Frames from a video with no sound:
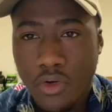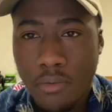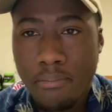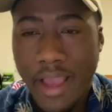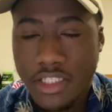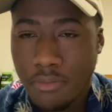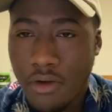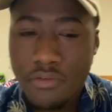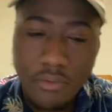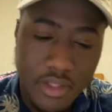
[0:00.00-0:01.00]
Maximoff.
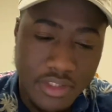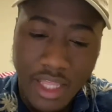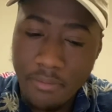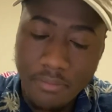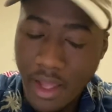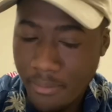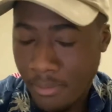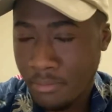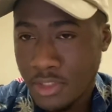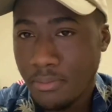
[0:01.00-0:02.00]
Is that, I'm
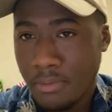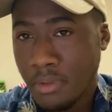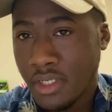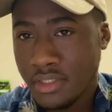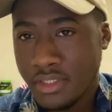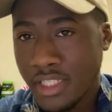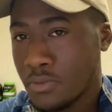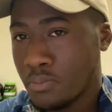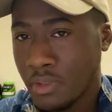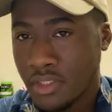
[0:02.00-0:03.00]
assuming
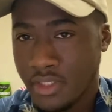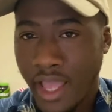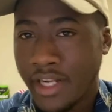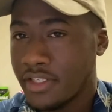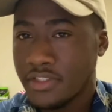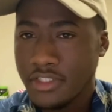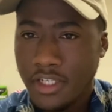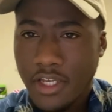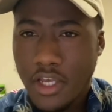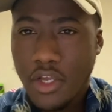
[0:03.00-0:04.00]
because Agnes
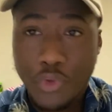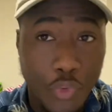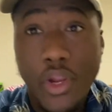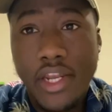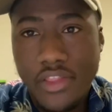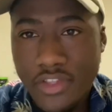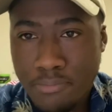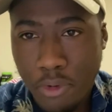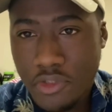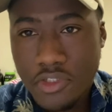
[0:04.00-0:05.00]
created this
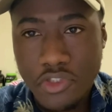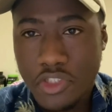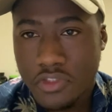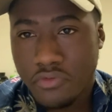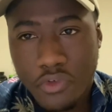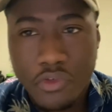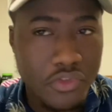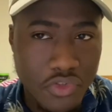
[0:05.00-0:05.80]
person just for